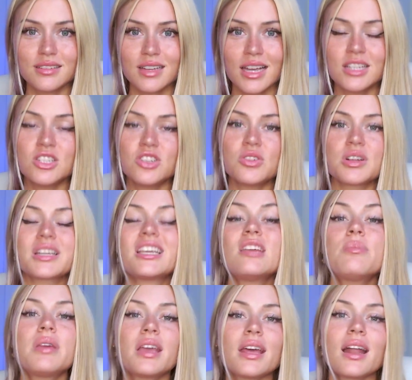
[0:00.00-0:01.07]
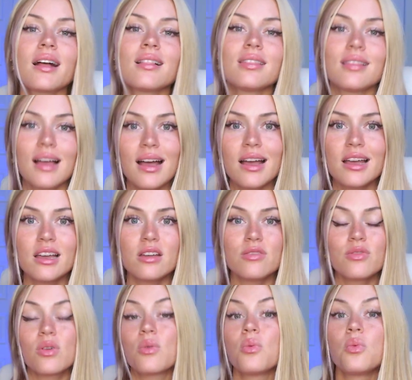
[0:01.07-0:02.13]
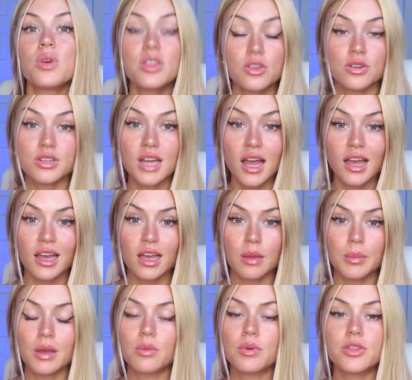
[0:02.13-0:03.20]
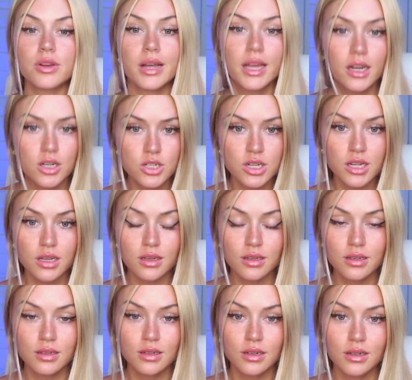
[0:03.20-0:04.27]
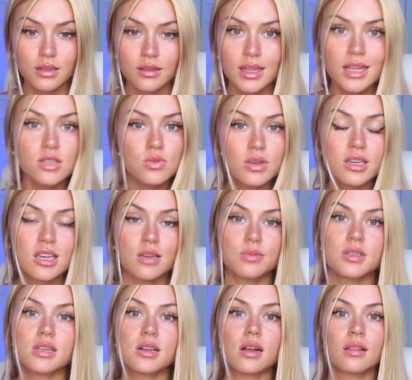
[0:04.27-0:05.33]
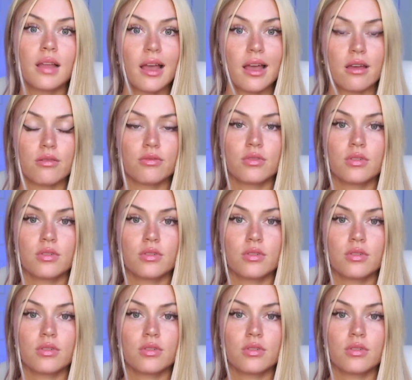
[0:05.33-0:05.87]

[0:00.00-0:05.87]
And you're keeping it alive with your time and with your energy. That's what keeps it alive.